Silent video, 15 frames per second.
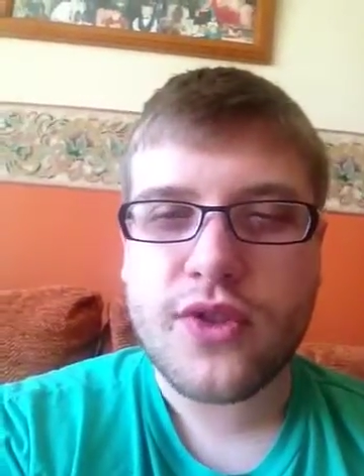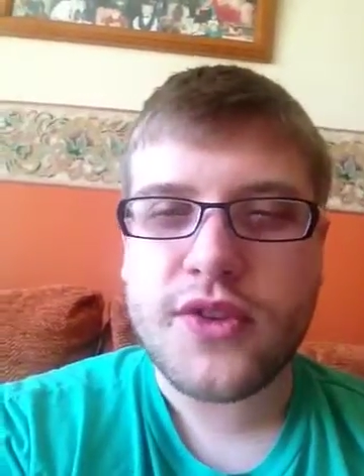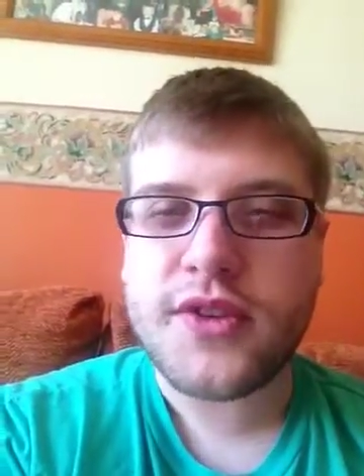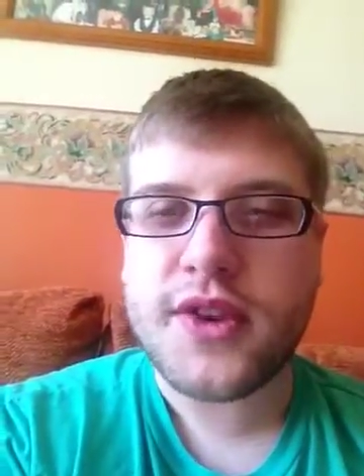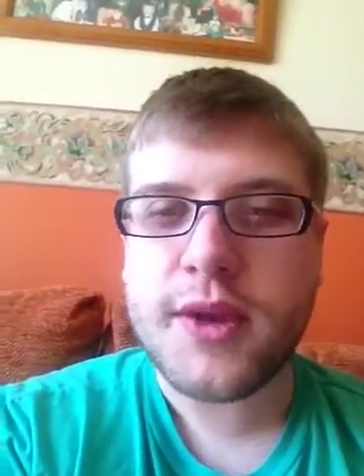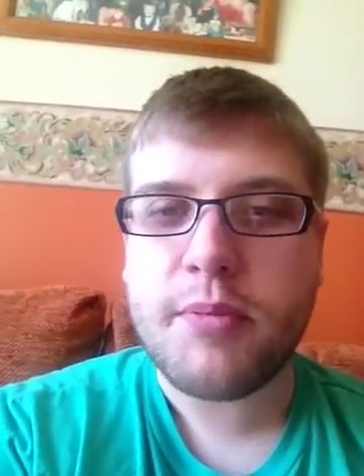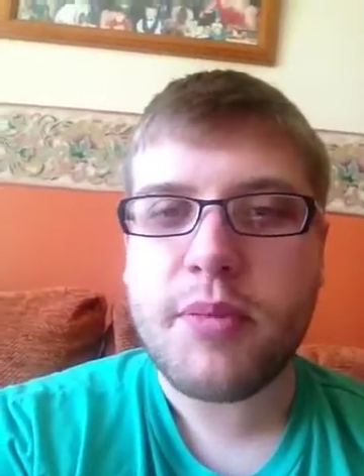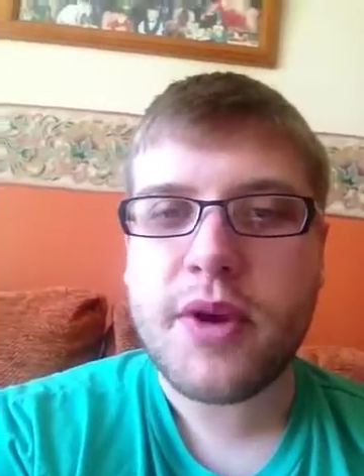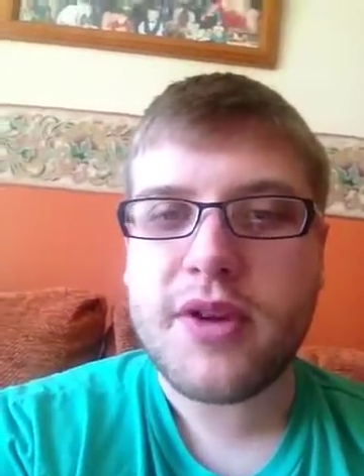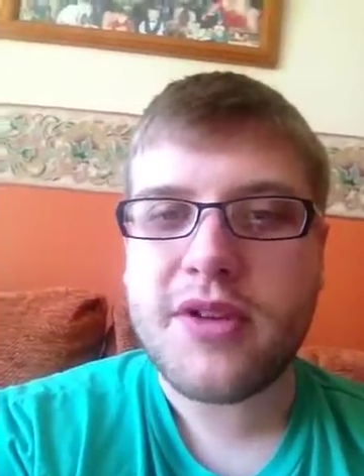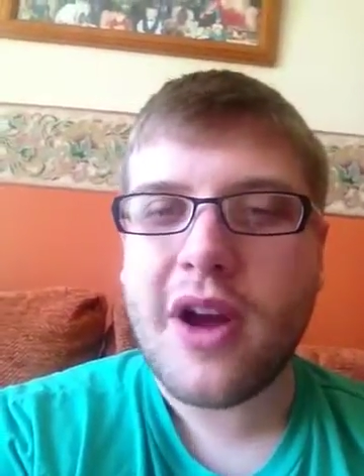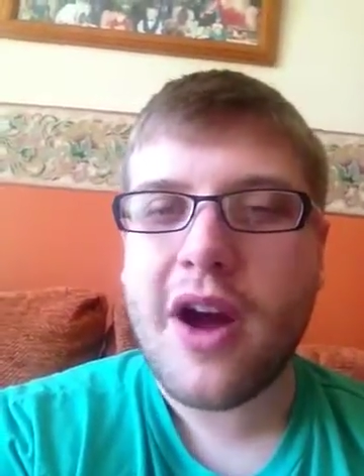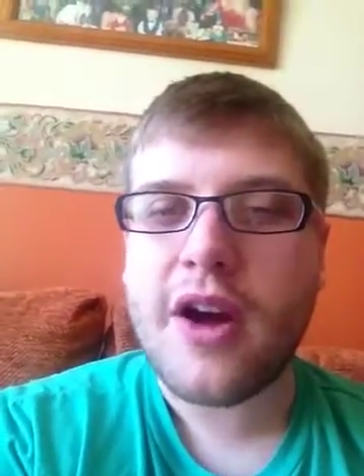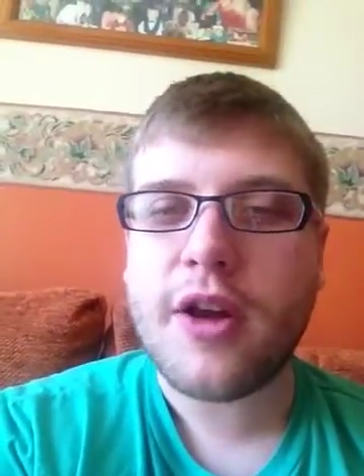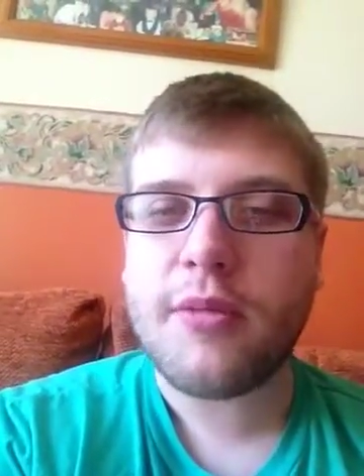deeper,
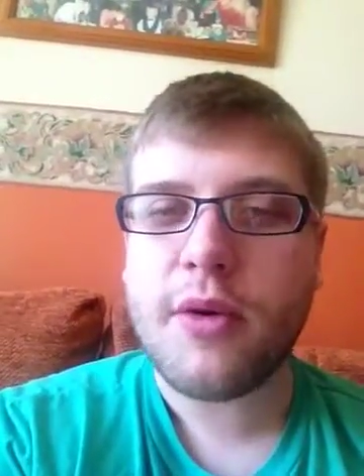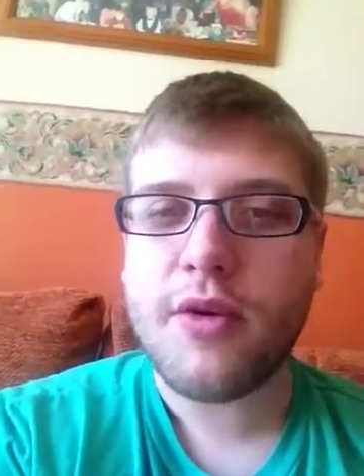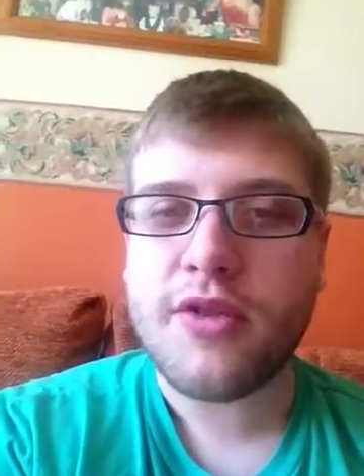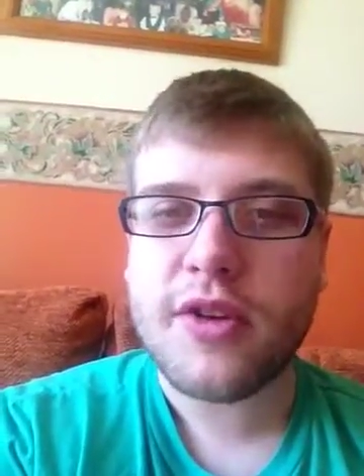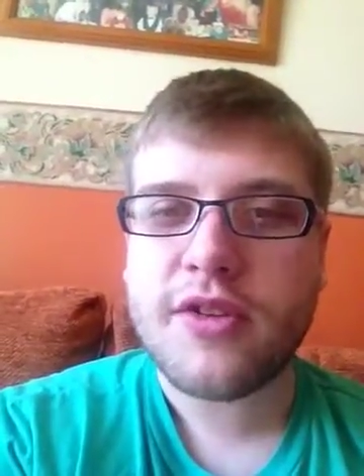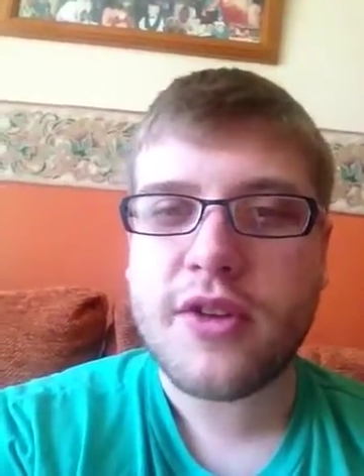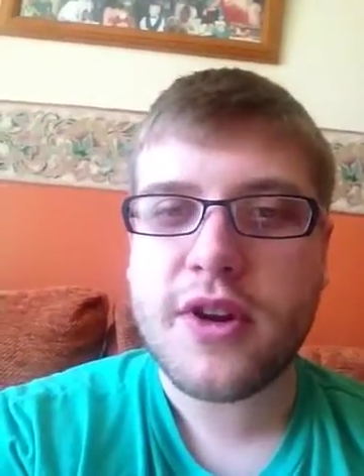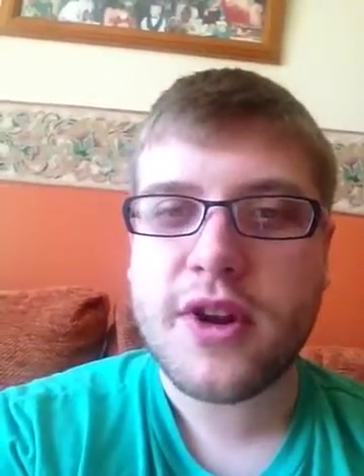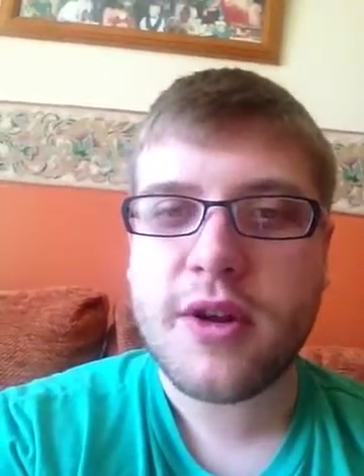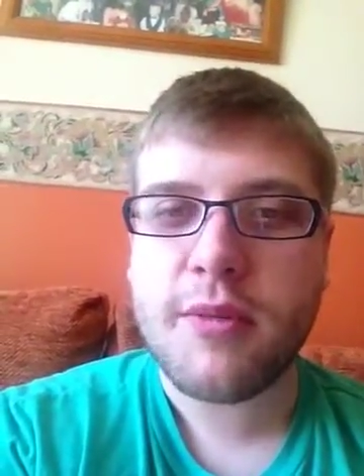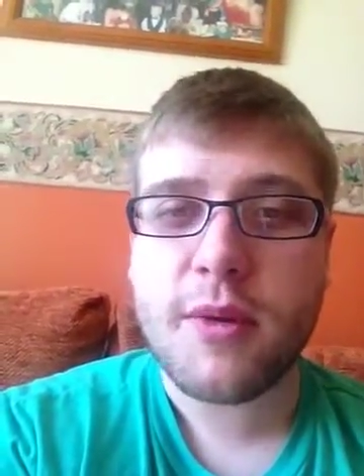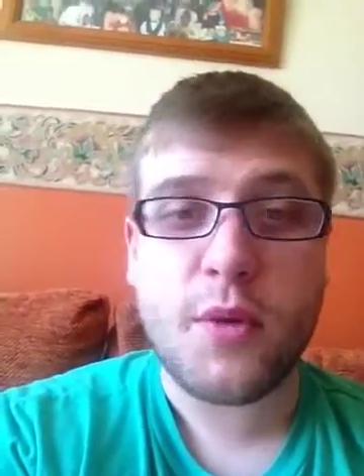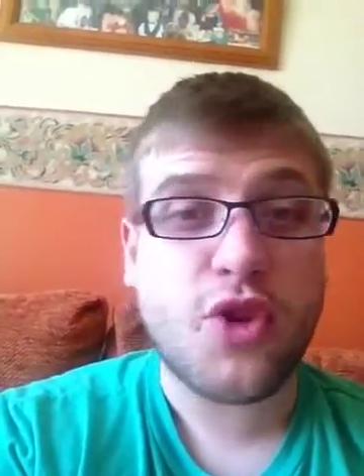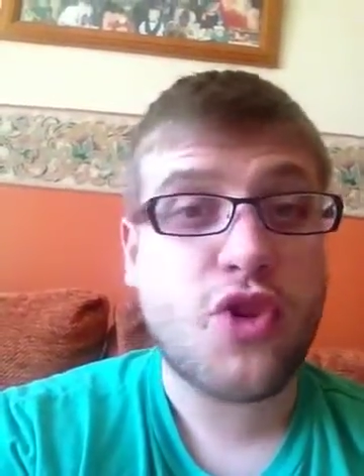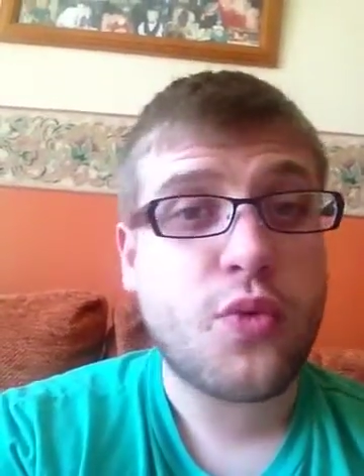darker music's going to come
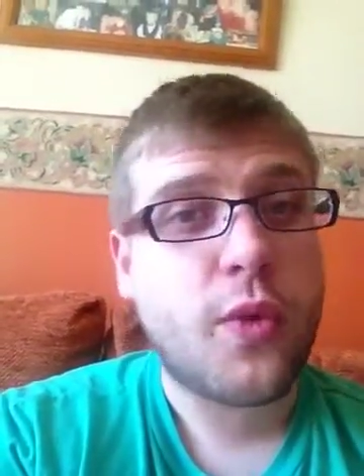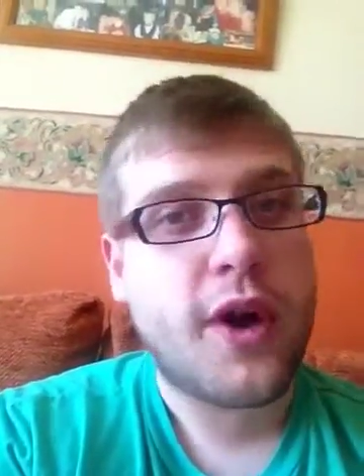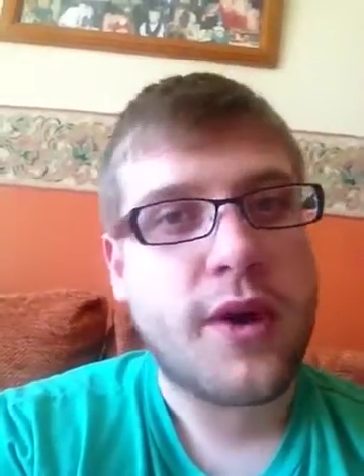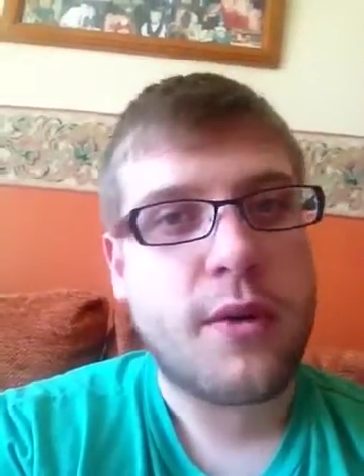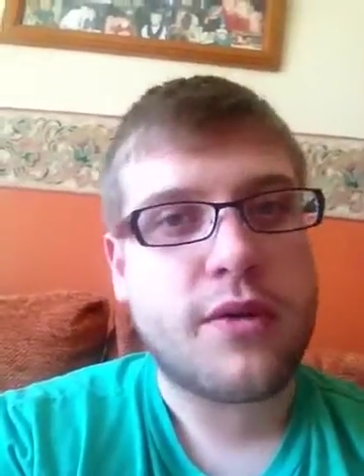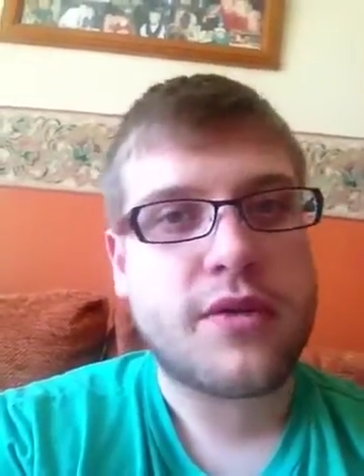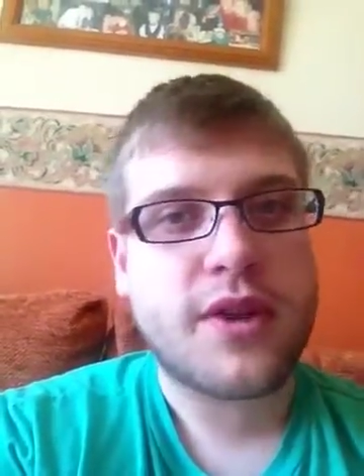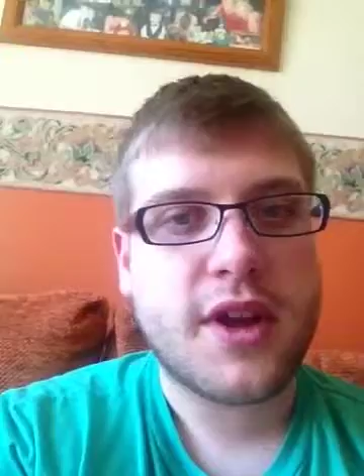in, which is why I wanted